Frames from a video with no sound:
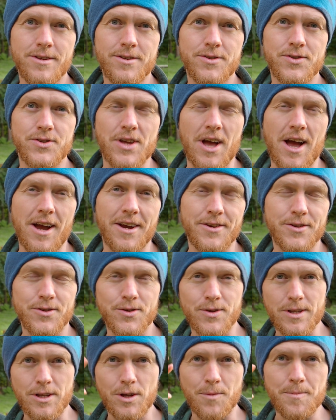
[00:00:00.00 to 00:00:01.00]
side,
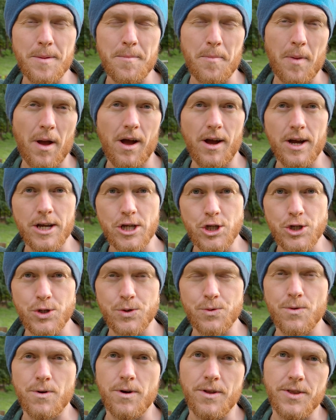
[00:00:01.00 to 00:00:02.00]
so a little bit behind
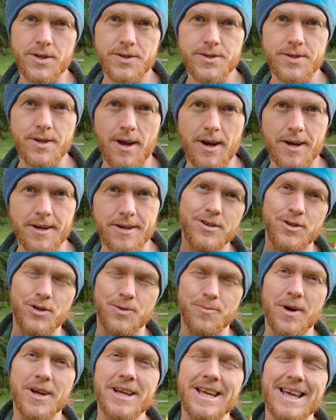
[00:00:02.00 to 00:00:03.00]
you or on the side.
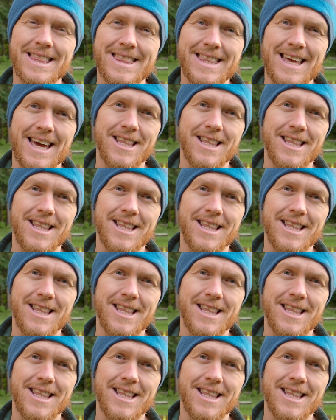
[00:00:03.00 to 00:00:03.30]
You might get that